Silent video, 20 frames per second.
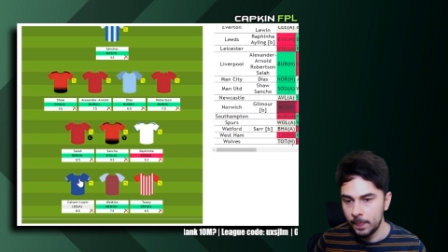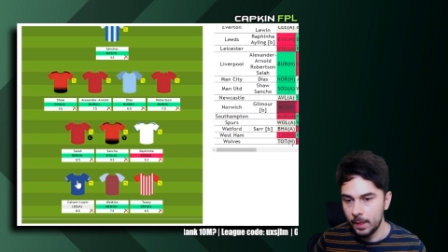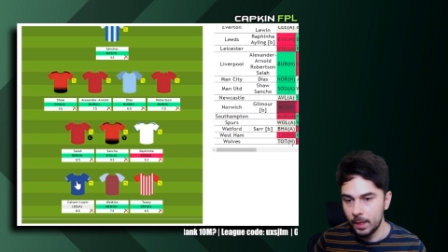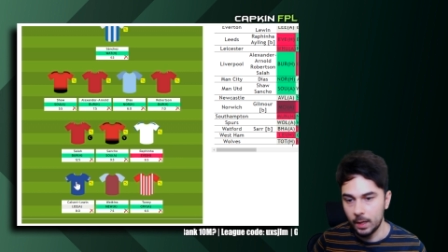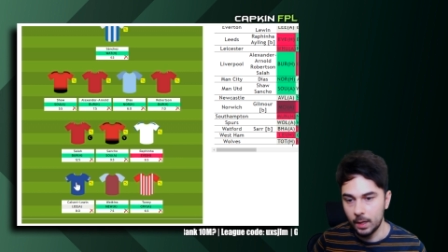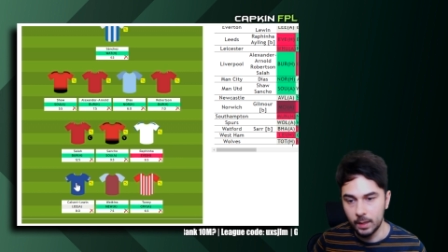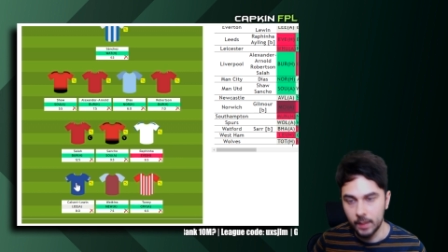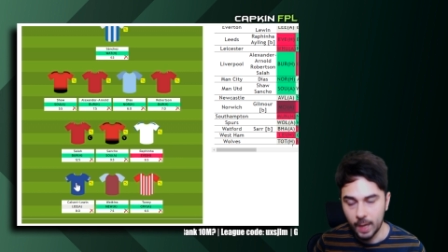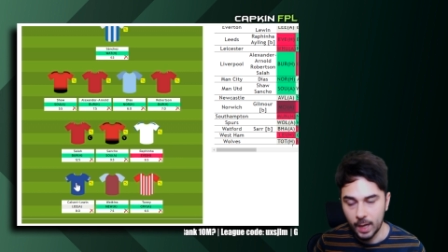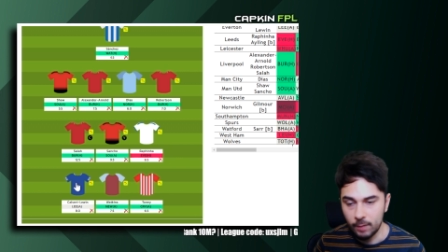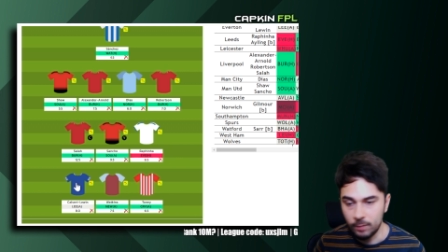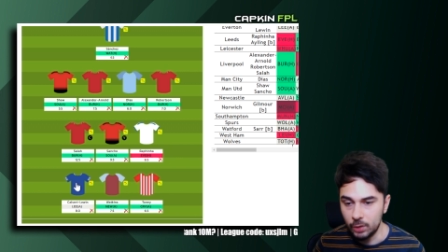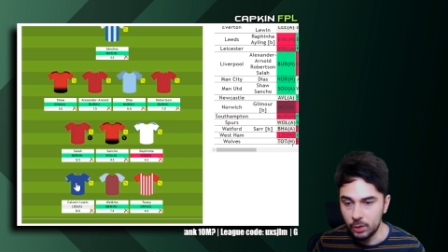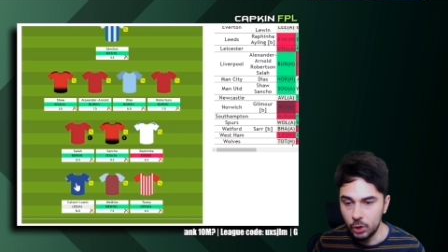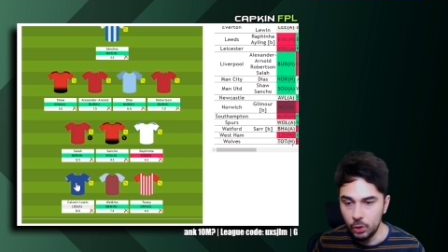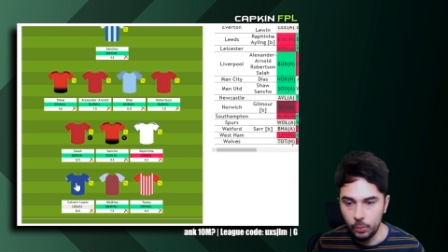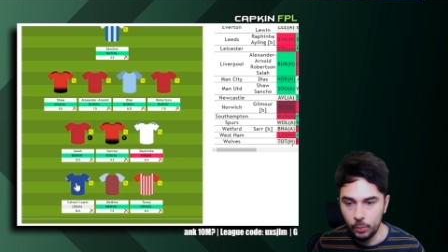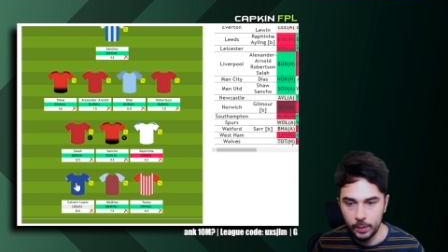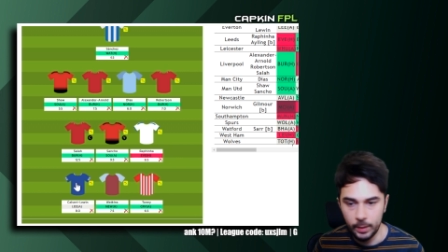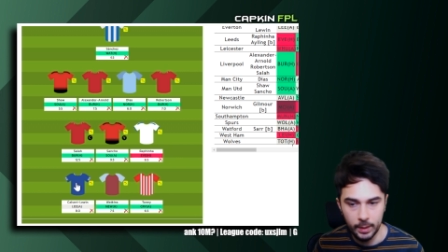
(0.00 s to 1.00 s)
Uh,
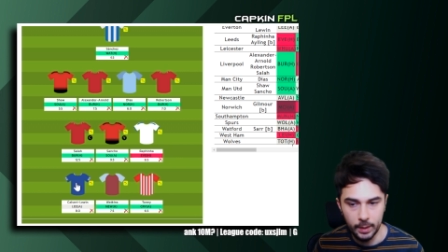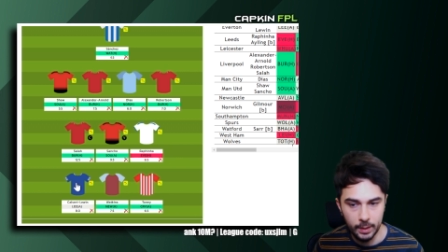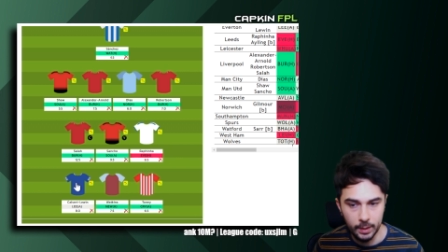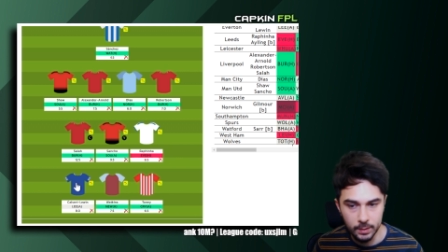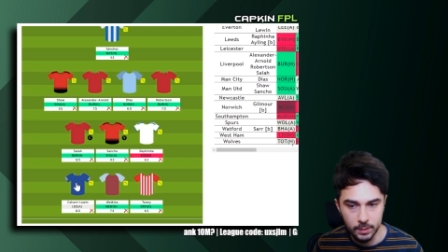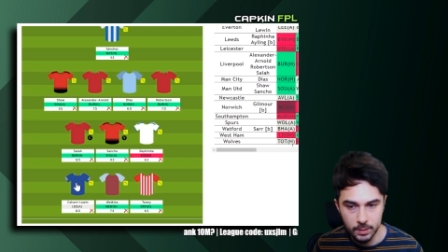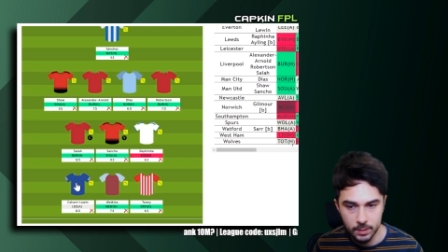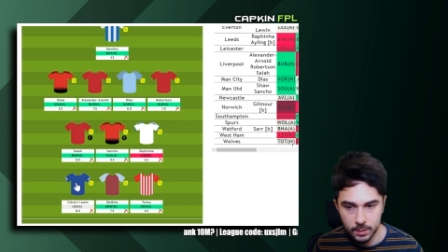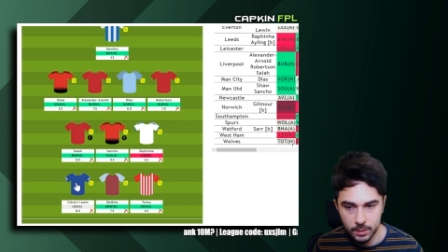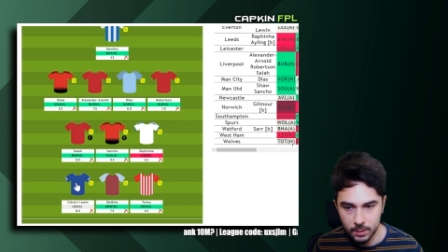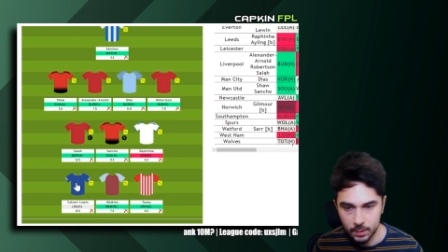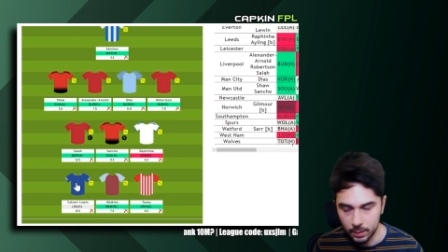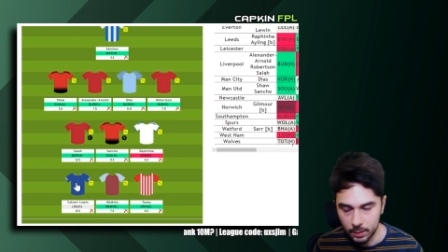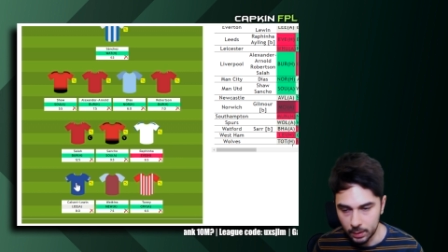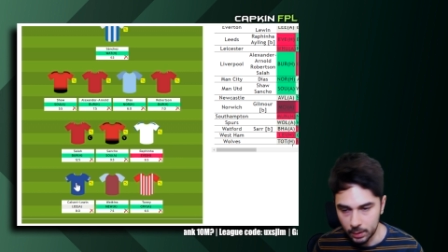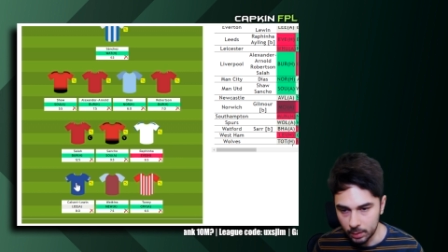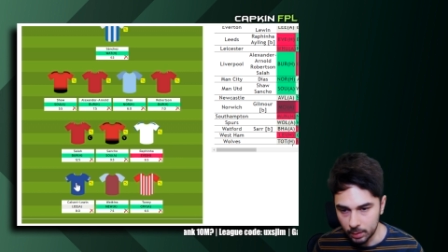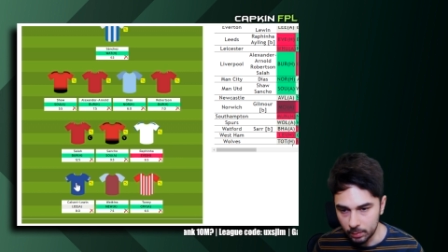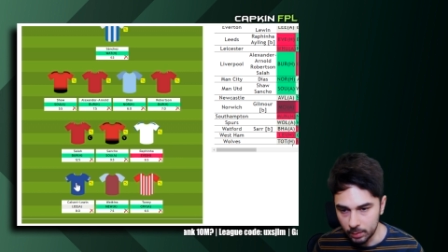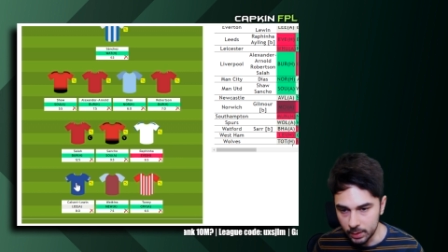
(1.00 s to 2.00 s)
Lewin against
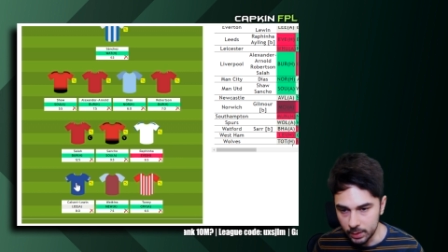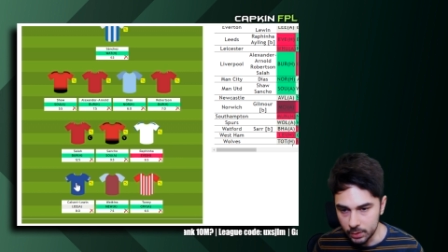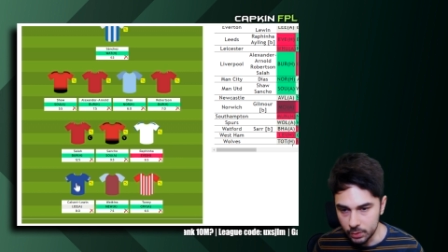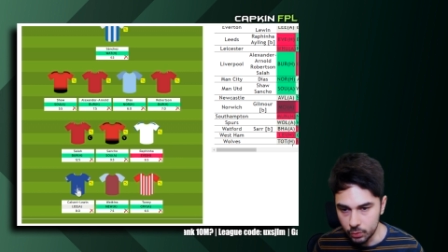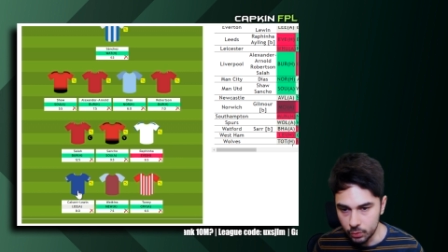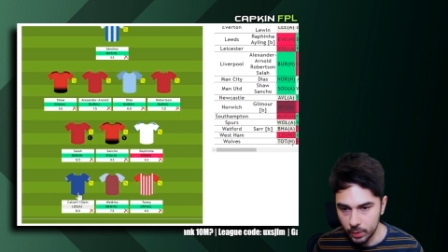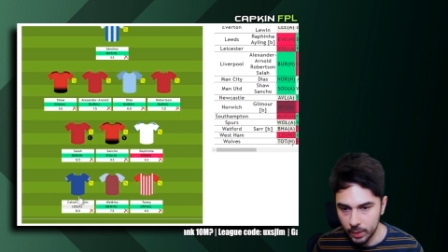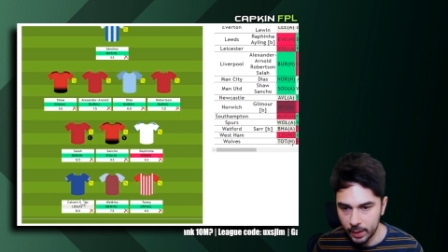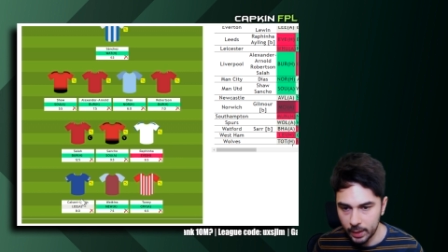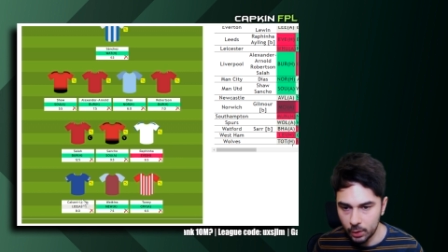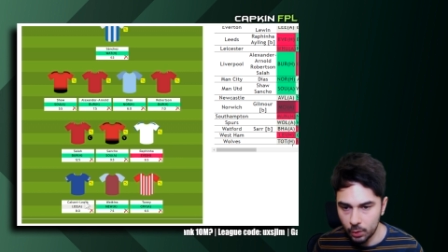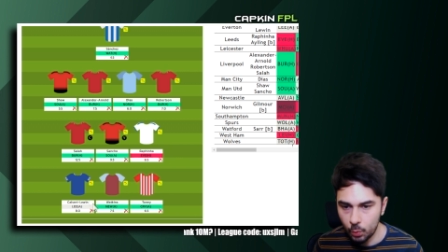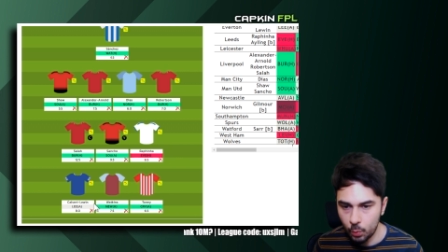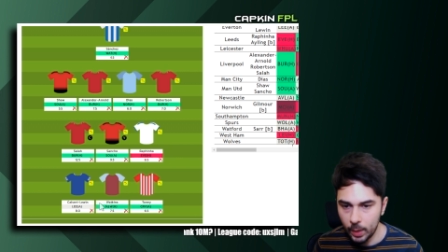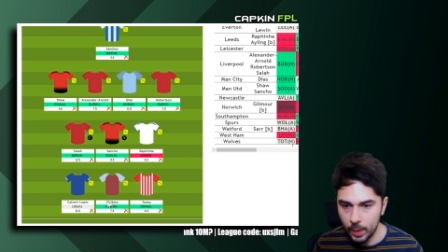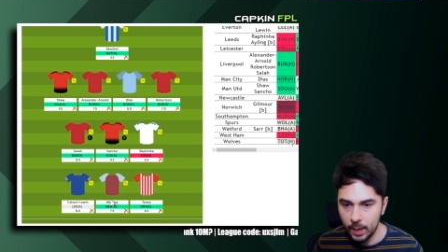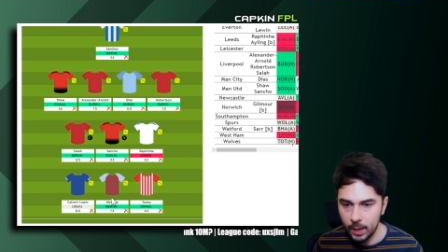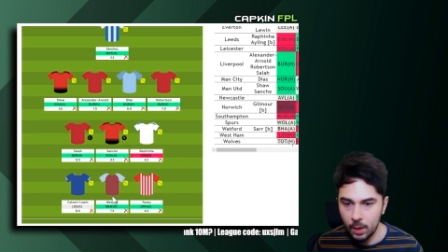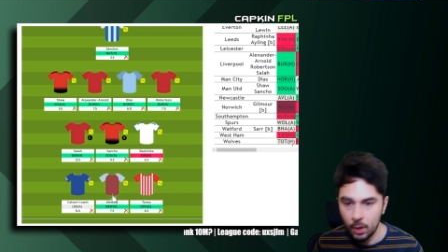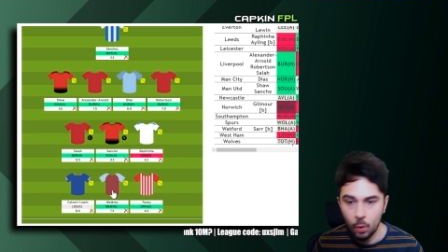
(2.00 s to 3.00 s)
uh, Leeds United
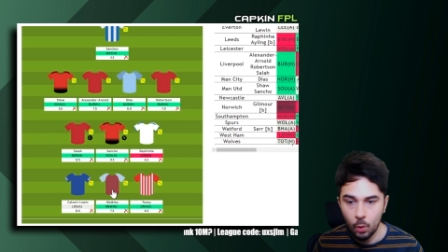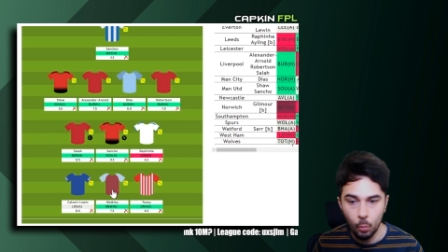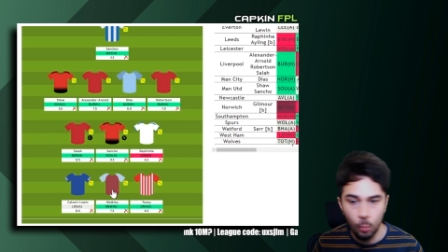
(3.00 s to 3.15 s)
away.